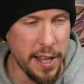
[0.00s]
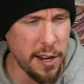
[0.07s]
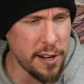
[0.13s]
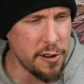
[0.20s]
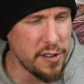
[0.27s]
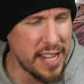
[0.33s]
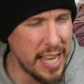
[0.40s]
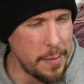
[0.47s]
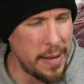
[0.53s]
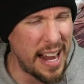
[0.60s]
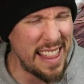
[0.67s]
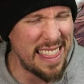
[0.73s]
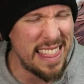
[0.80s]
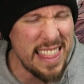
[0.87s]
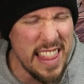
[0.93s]
on your team. And I
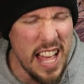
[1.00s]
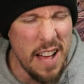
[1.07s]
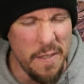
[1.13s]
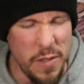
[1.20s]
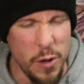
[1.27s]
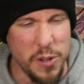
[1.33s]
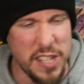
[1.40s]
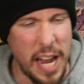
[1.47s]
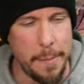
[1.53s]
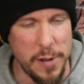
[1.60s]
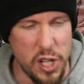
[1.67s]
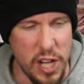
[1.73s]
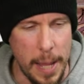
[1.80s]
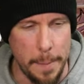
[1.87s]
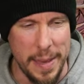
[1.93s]
love those type of
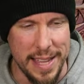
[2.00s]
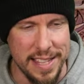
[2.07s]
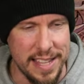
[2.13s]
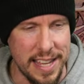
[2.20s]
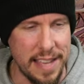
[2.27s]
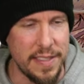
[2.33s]
champions in